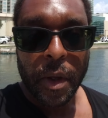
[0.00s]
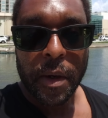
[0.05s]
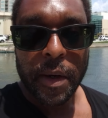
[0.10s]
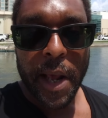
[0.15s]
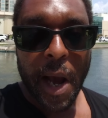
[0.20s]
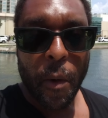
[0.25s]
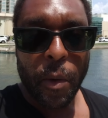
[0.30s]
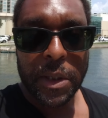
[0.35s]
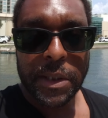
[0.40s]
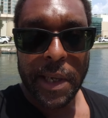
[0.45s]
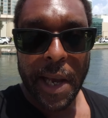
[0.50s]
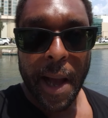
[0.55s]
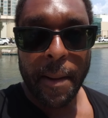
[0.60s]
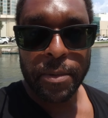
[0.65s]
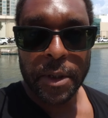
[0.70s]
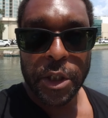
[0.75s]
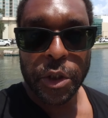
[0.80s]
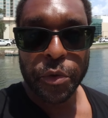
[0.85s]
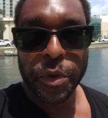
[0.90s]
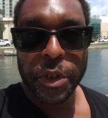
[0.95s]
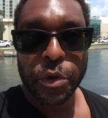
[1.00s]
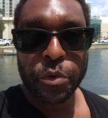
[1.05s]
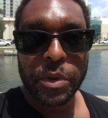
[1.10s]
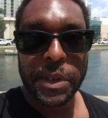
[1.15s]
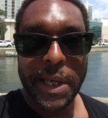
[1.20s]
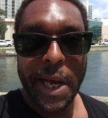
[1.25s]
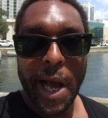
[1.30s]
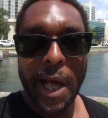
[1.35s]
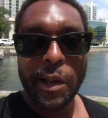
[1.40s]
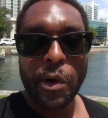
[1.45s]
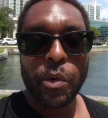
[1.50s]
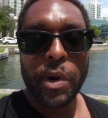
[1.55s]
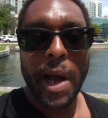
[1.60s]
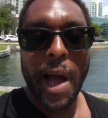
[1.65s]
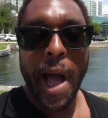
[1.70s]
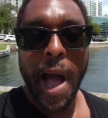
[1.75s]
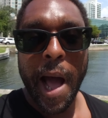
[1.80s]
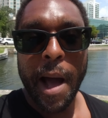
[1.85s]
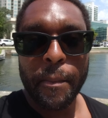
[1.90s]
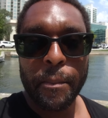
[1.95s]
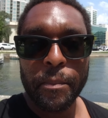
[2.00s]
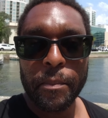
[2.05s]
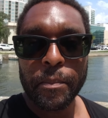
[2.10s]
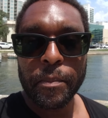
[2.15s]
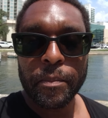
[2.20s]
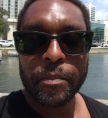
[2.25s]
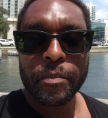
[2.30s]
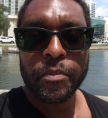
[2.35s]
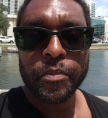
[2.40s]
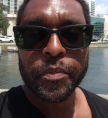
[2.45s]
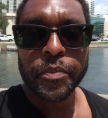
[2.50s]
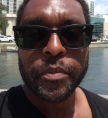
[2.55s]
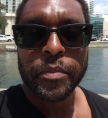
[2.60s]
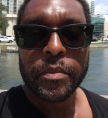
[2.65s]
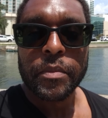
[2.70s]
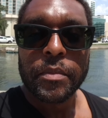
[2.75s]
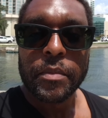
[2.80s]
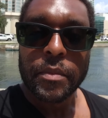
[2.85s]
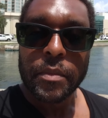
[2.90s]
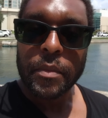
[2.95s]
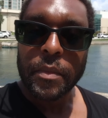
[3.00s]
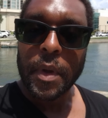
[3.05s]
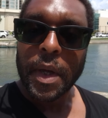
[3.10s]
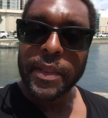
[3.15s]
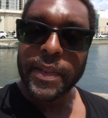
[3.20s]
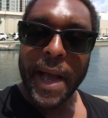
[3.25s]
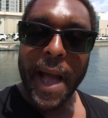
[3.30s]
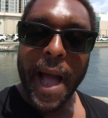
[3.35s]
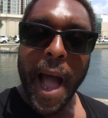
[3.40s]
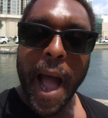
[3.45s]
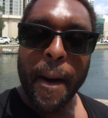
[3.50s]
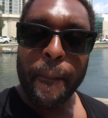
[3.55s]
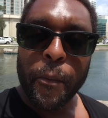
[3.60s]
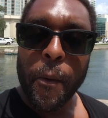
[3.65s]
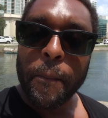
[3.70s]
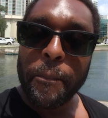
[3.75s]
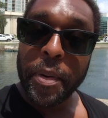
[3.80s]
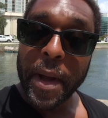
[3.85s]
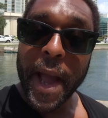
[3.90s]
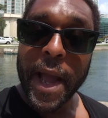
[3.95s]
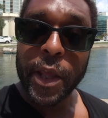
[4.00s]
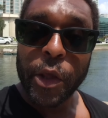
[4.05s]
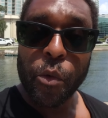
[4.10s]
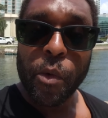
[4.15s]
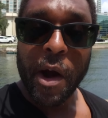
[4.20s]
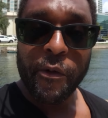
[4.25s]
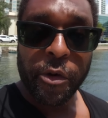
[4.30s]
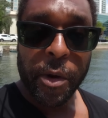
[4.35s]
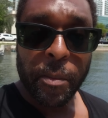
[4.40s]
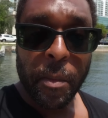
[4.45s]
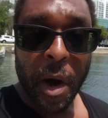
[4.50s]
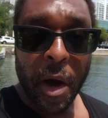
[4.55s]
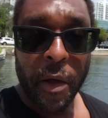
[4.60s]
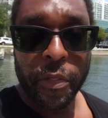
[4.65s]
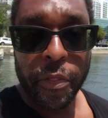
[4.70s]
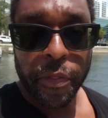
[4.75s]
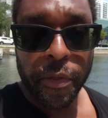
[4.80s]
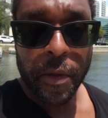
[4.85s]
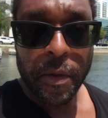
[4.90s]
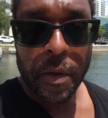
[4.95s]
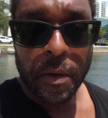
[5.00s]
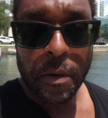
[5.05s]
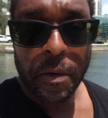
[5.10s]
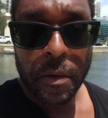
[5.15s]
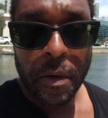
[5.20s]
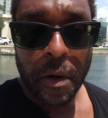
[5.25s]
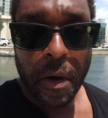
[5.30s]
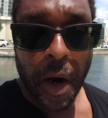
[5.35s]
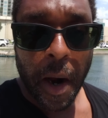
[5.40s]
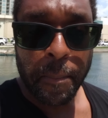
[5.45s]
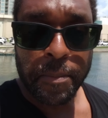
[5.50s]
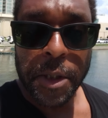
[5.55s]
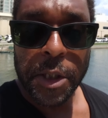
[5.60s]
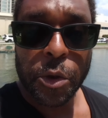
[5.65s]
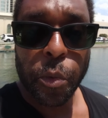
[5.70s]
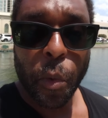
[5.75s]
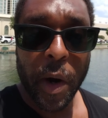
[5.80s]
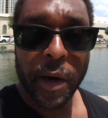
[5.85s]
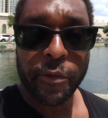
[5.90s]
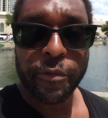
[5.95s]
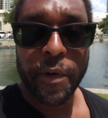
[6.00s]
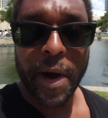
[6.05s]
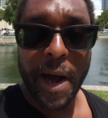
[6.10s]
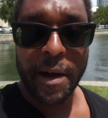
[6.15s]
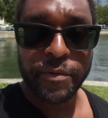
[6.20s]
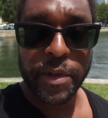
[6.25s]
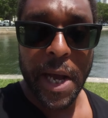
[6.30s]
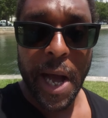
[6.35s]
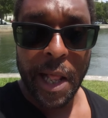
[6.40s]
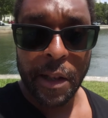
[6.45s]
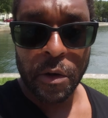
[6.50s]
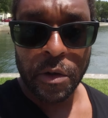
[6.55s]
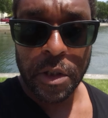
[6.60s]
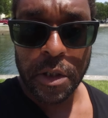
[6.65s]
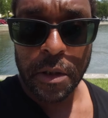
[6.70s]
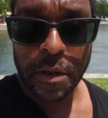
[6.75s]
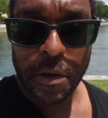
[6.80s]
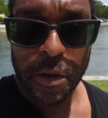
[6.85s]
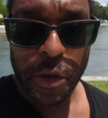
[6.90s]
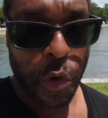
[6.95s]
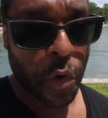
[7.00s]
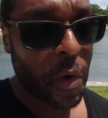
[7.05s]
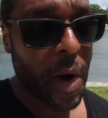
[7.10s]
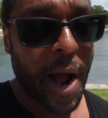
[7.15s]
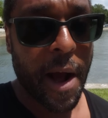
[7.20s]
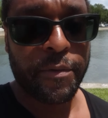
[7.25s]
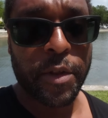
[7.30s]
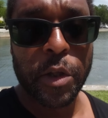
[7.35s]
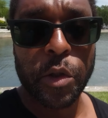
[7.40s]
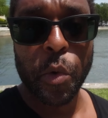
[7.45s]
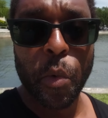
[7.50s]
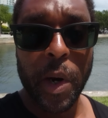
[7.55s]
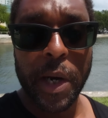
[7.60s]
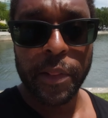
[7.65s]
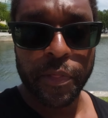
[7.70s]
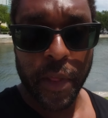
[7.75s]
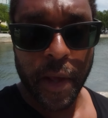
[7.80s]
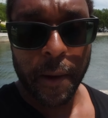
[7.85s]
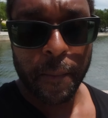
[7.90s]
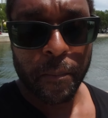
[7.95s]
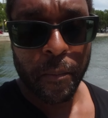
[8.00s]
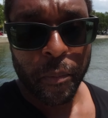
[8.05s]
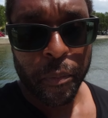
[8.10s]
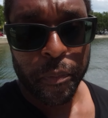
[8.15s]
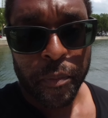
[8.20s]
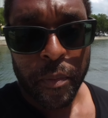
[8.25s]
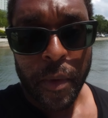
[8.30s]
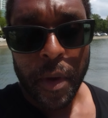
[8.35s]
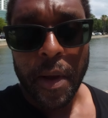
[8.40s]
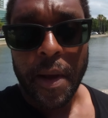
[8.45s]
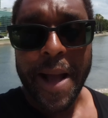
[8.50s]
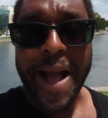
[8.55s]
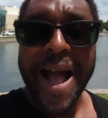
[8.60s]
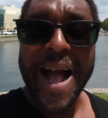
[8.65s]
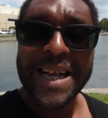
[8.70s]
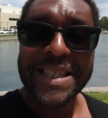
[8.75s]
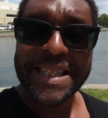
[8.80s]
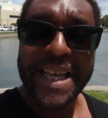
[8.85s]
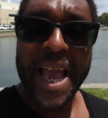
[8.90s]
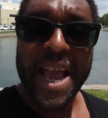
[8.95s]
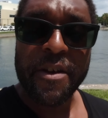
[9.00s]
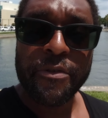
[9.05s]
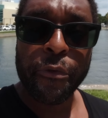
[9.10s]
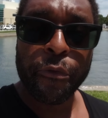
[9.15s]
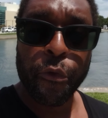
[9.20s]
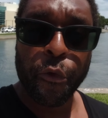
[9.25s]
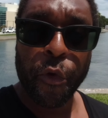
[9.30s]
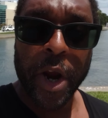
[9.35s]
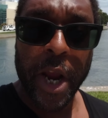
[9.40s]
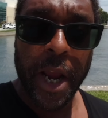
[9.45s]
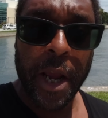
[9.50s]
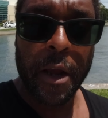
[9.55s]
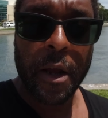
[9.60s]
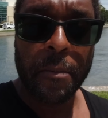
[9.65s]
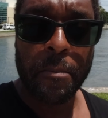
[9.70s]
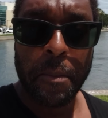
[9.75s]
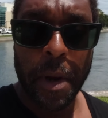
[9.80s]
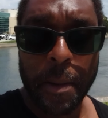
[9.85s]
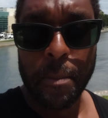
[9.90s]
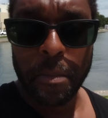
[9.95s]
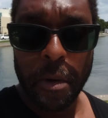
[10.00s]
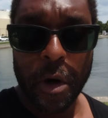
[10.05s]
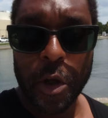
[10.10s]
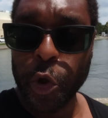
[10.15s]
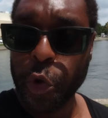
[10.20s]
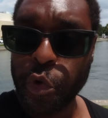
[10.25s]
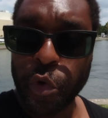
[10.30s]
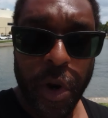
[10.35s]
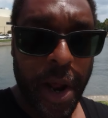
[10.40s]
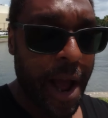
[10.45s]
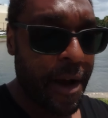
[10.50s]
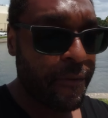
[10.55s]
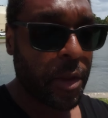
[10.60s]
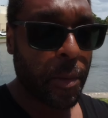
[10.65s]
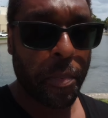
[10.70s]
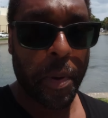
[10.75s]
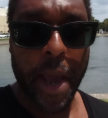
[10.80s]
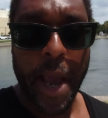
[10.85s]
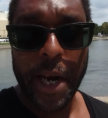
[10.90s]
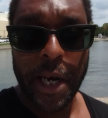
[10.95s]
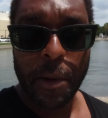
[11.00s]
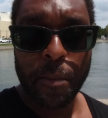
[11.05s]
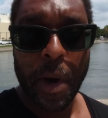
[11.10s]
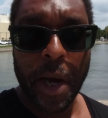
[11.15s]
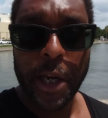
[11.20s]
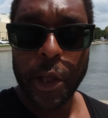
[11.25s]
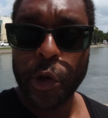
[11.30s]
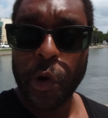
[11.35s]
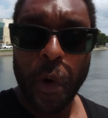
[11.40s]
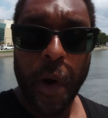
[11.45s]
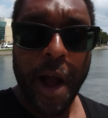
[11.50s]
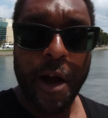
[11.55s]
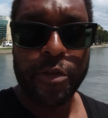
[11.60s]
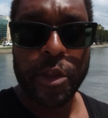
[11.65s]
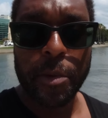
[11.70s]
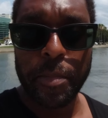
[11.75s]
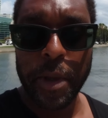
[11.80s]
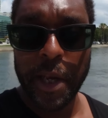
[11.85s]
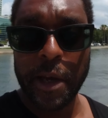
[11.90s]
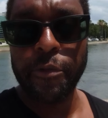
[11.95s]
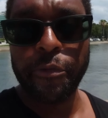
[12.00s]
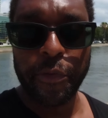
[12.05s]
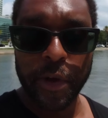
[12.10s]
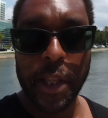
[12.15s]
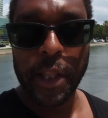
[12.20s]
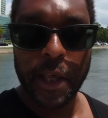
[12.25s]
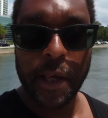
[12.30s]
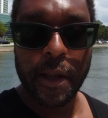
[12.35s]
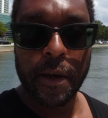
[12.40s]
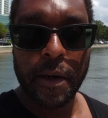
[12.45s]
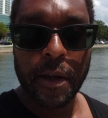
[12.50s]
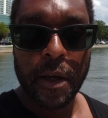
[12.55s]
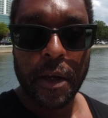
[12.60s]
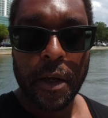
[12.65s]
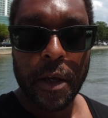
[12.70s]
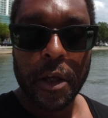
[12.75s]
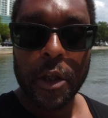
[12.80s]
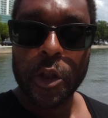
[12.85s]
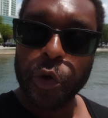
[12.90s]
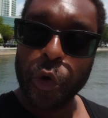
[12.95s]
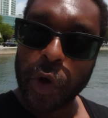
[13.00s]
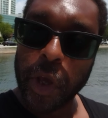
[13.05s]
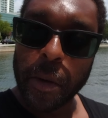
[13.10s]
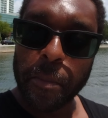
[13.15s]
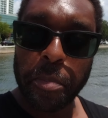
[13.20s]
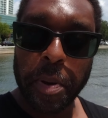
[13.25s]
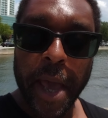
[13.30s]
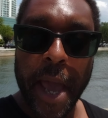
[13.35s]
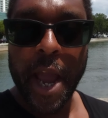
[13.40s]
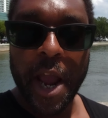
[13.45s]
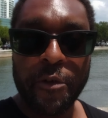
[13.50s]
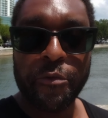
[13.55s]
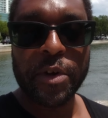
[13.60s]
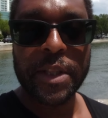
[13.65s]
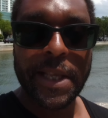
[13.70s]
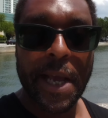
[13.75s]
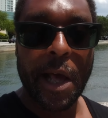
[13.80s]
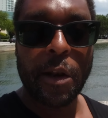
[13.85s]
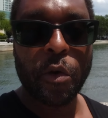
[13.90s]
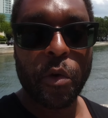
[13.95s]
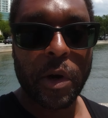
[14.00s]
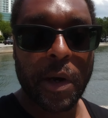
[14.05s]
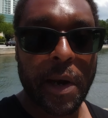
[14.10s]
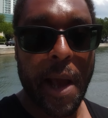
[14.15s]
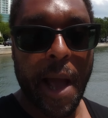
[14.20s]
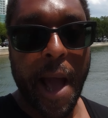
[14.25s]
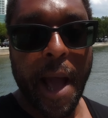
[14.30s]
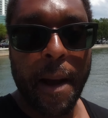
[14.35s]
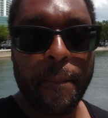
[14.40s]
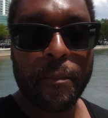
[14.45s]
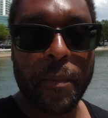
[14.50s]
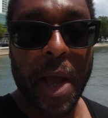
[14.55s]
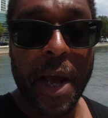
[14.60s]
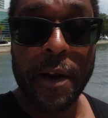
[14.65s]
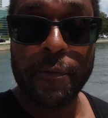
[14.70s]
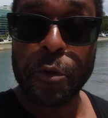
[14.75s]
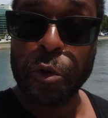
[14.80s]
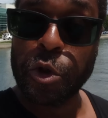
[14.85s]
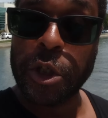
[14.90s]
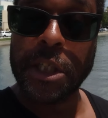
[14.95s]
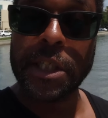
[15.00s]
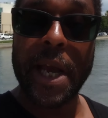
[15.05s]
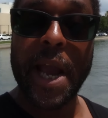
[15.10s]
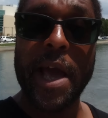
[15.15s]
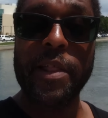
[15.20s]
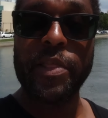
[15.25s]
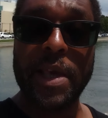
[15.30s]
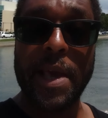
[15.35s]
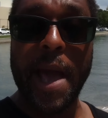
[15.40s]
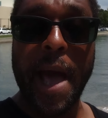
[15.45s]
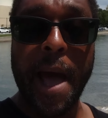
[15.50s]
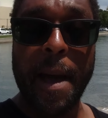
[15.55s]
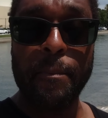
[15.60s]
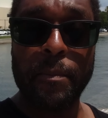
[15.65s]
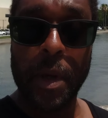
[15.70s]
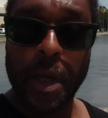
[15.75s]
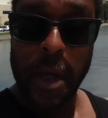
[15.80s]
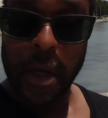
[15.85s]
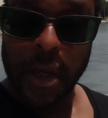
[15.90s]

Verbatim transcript: Now with Tapestri, you download an app. That app will pay you every month up to twenty-five dollars. You don't have to do anything. As a free member, you do not have to pay any money. You don't have to be an affiliate. You'll get paid for downloading the app. And if you share the app,